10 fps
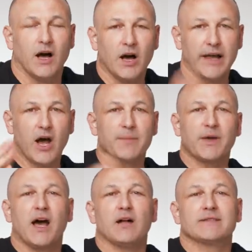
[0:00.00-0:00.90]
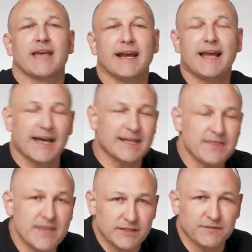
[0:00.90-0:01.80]
Hi, I'm Karl Taylor, and
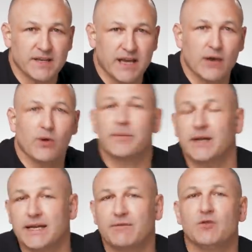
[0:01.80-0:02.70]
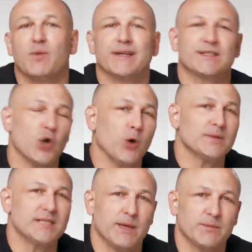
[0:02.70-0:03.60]
in this video I'm going to give you my
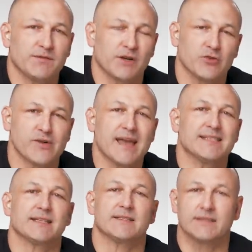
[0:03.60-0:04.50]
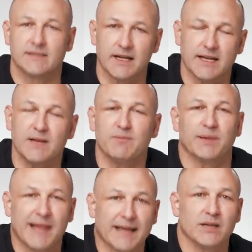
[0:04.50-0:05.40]
top tips for creating stunning
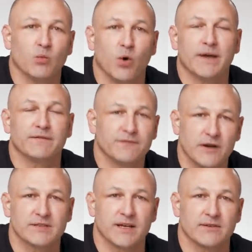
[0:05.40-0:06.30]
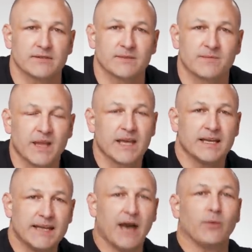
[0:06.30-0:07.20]
black and white photos.
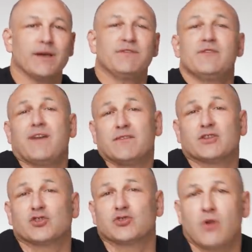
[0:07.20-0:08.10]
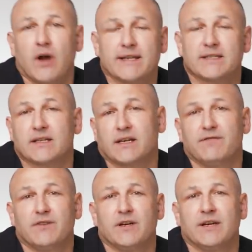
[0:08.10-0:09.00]
Now, if you've ever tried to
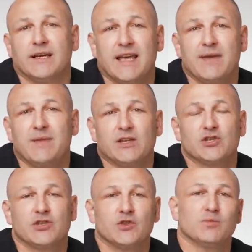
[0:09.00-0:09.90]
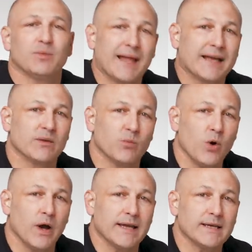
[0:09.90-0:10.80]
convert an image to black and
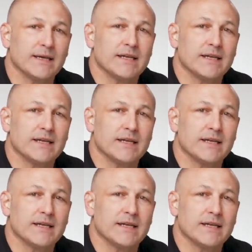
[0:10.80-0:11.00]
white,